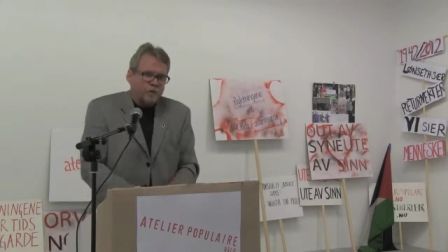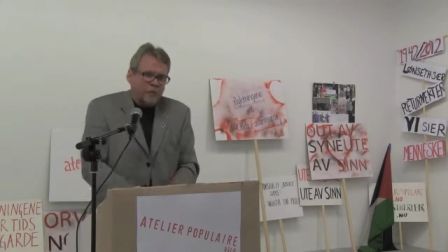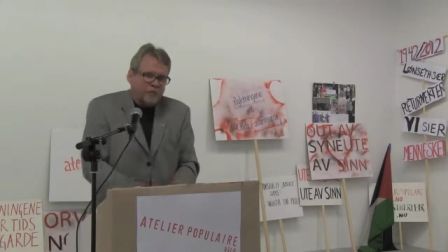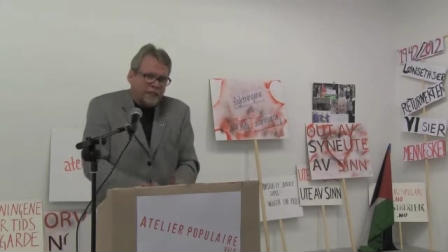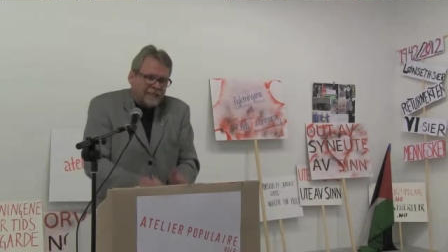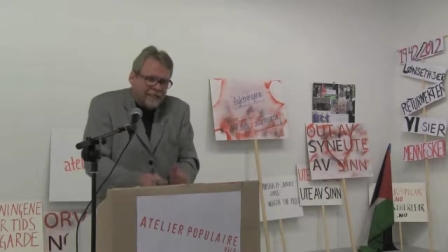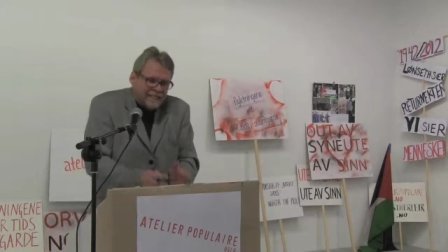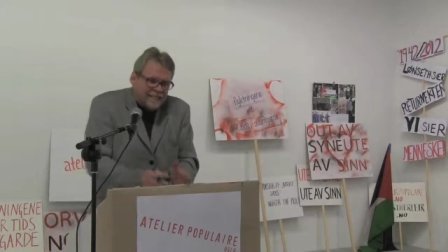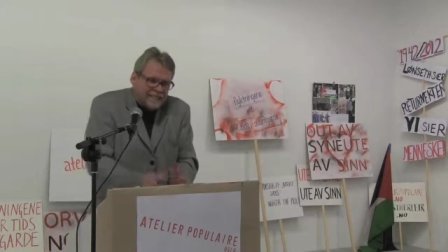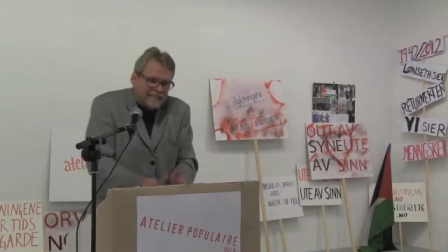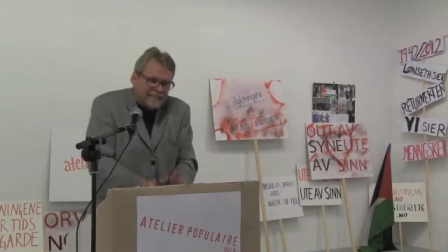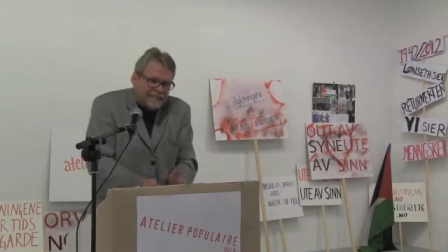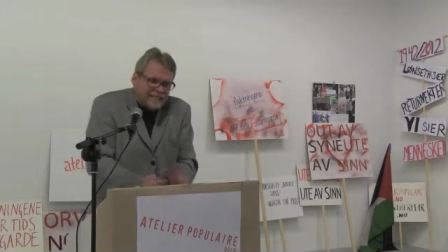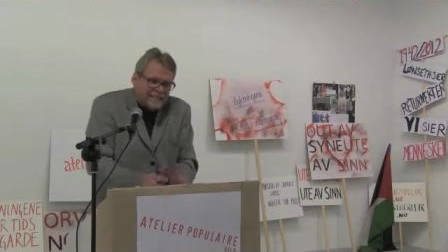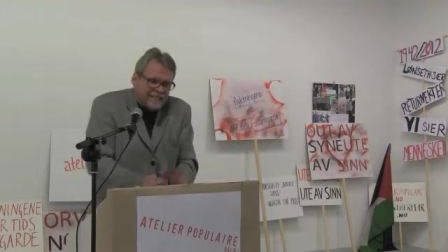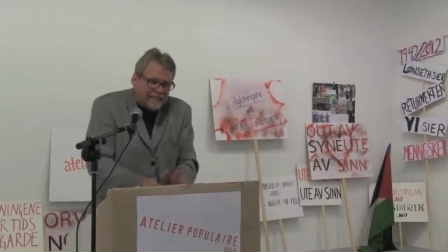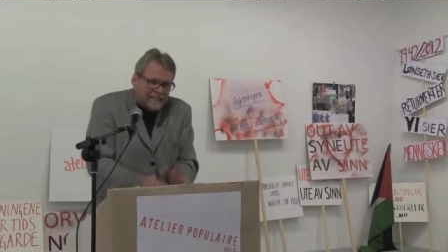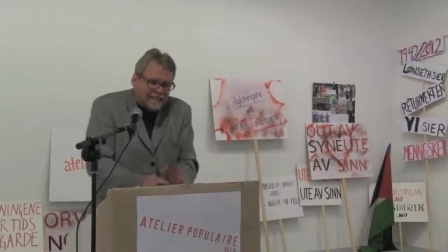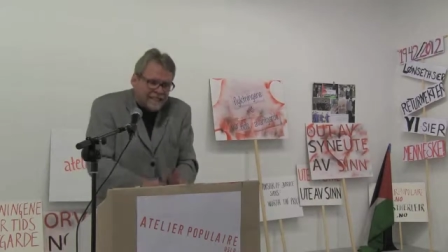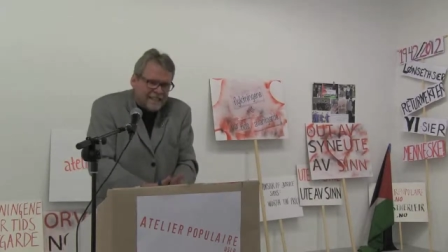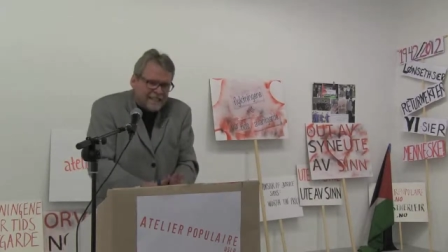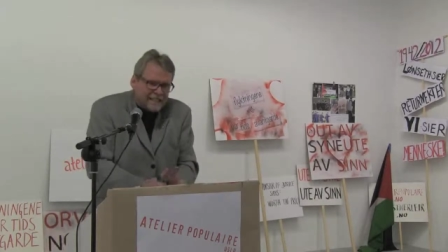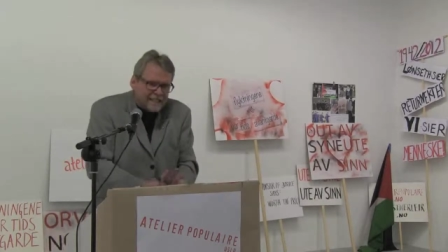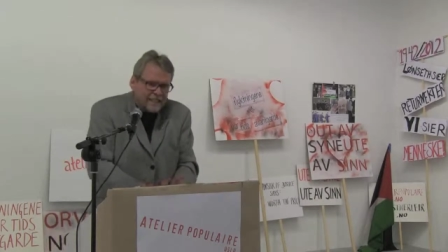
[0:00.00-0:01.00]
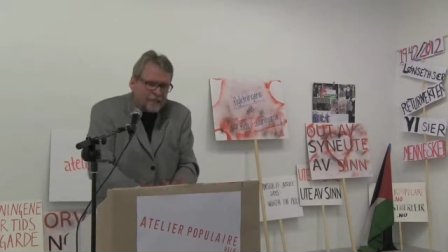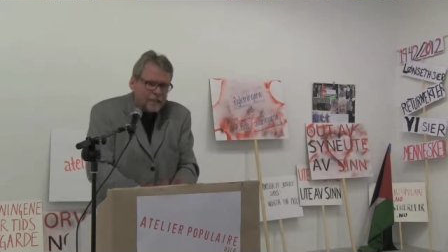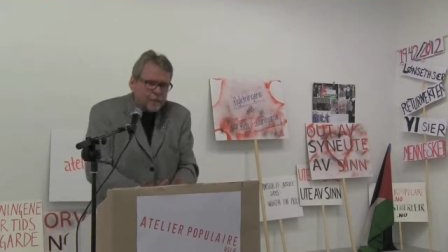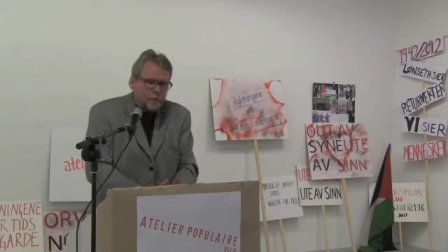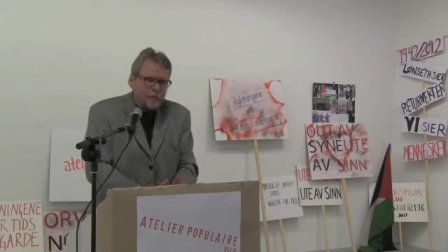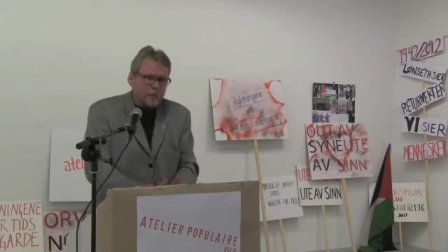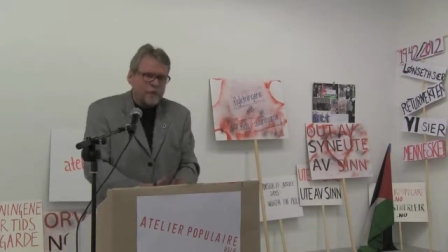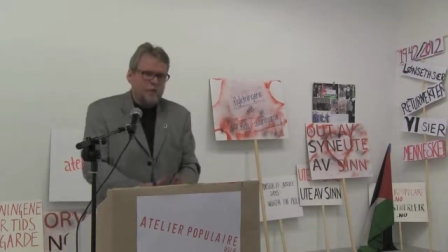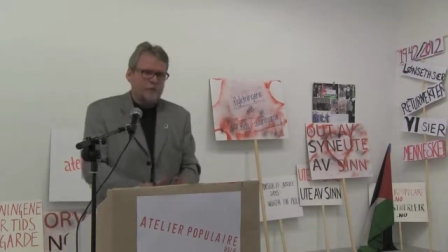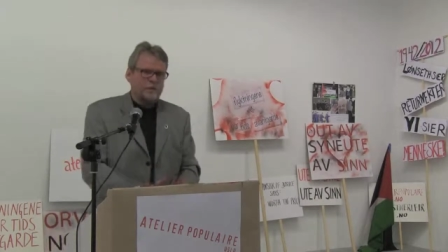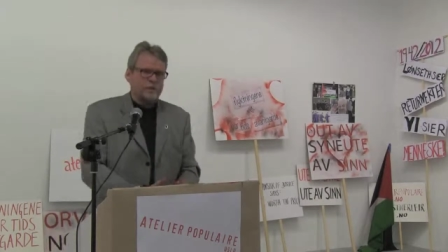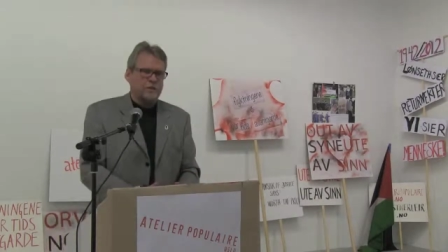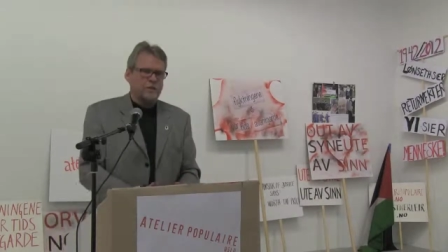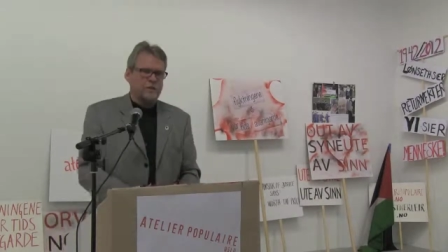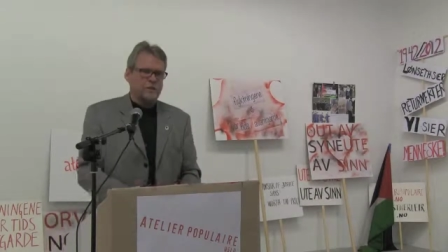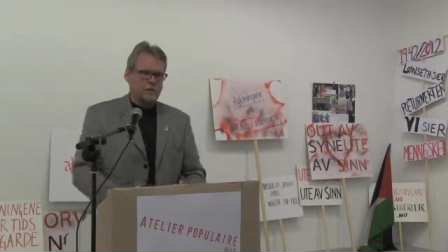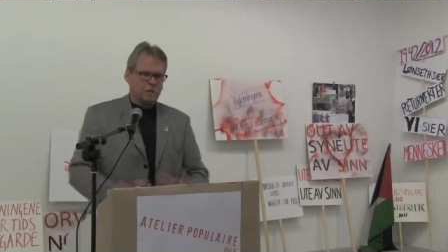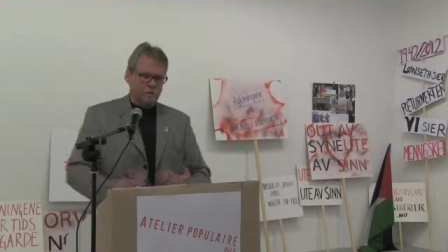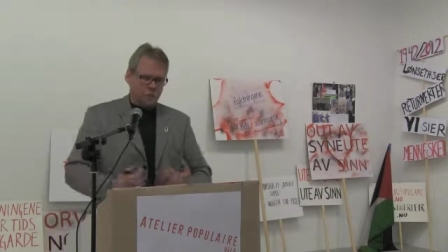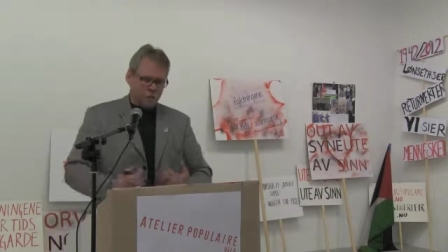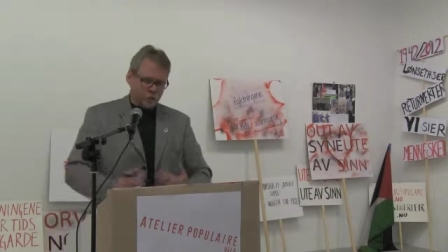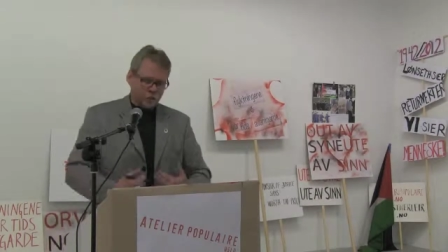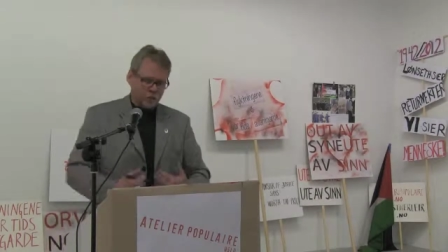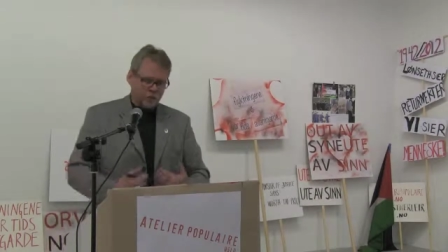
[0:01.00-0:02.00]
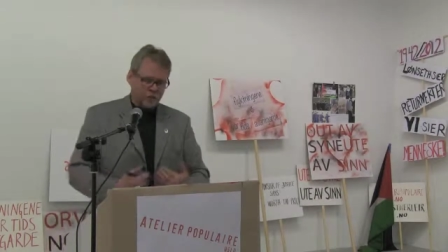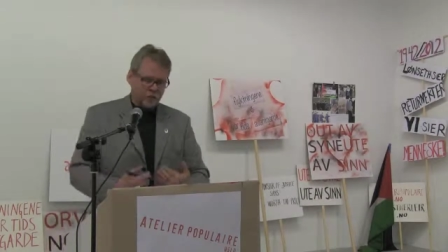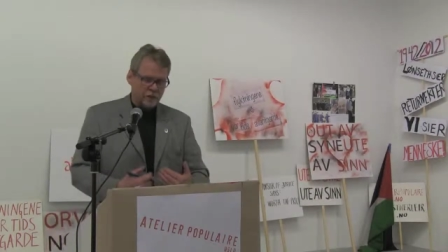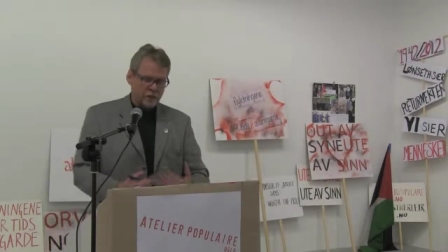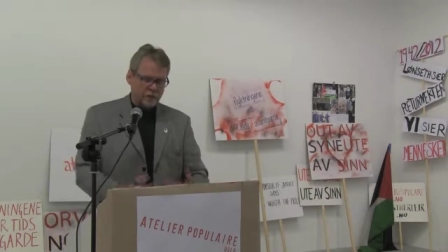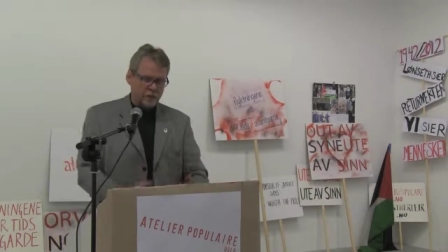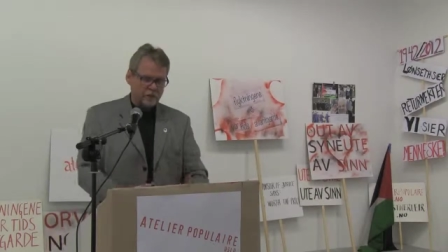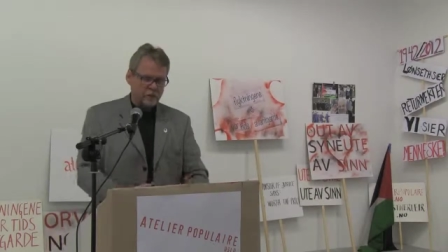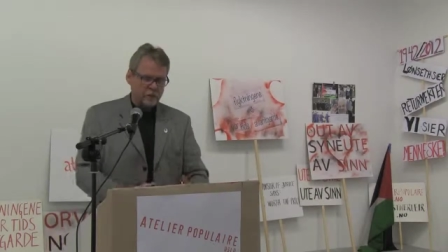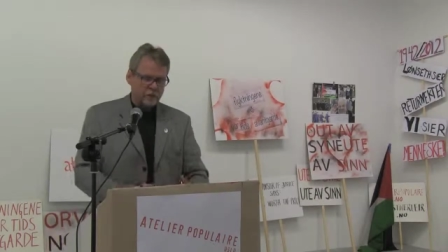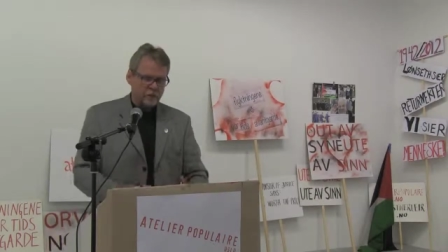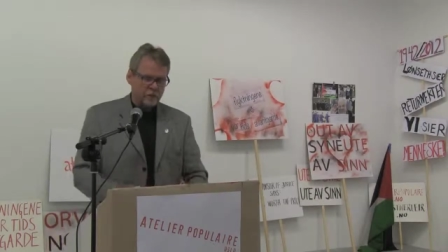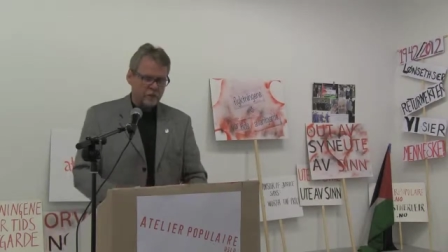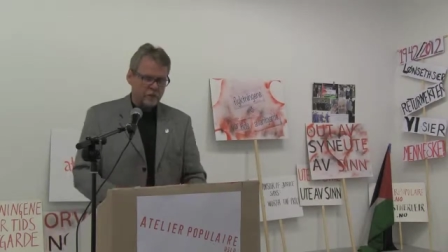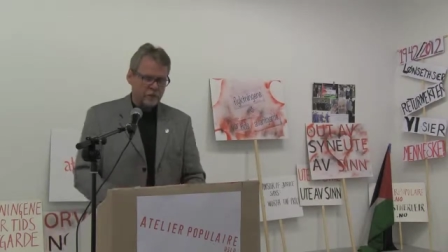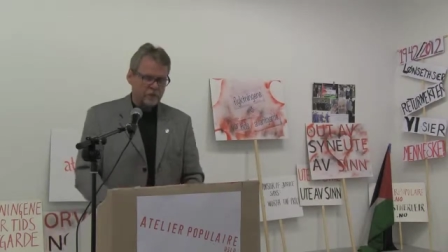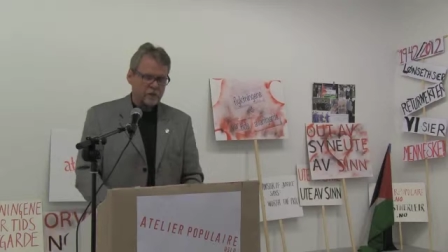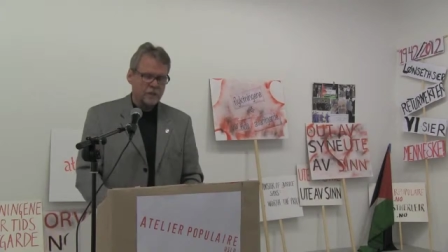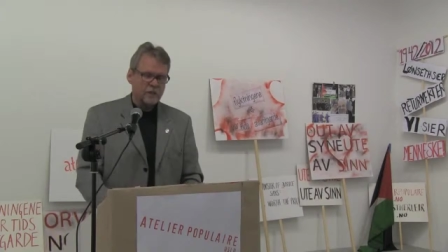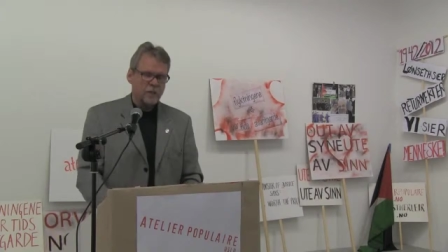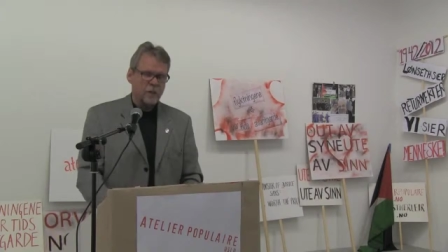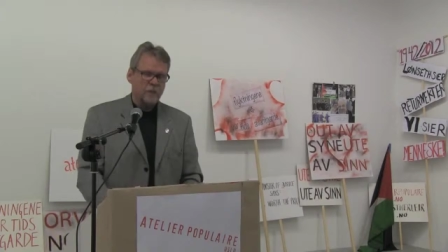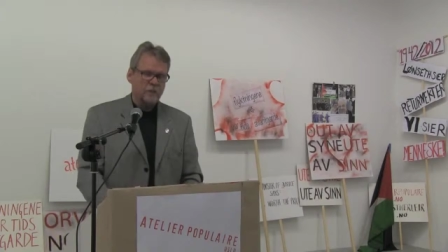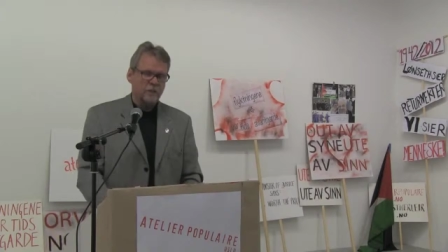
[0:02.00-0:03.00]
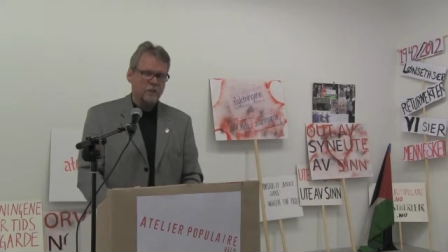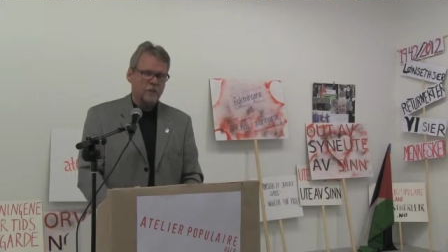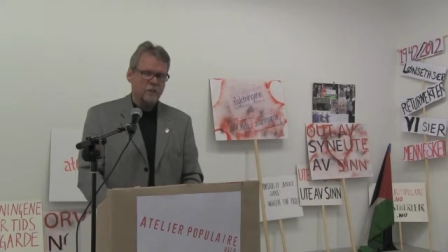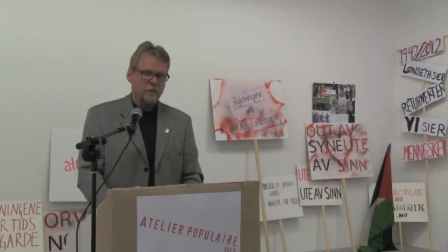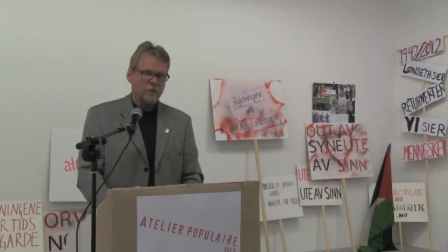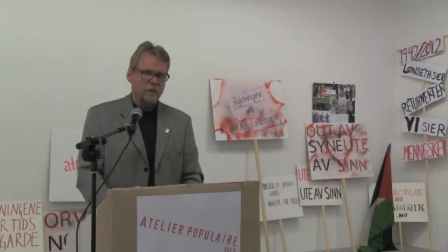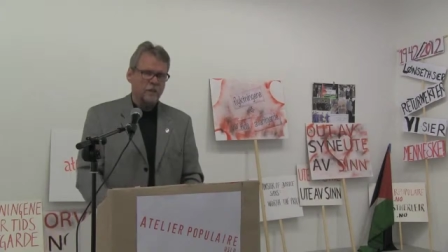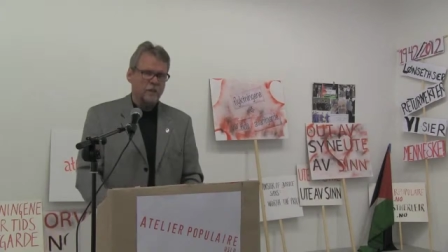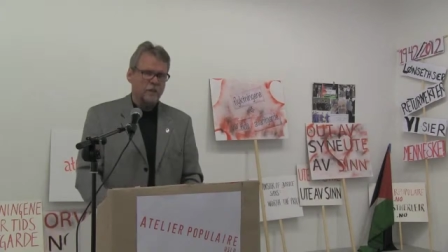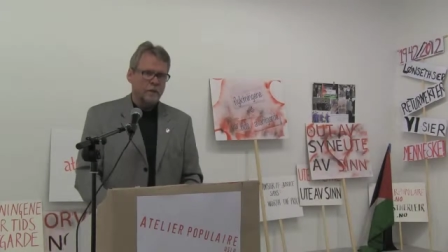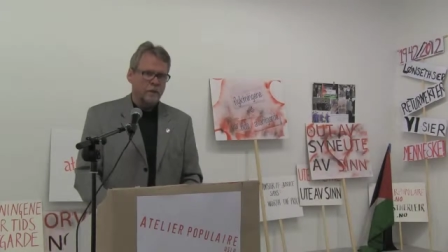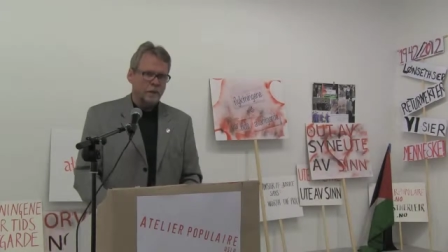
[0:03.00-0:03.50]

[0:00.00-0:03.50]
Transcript: that is in this situation, person in this situation now.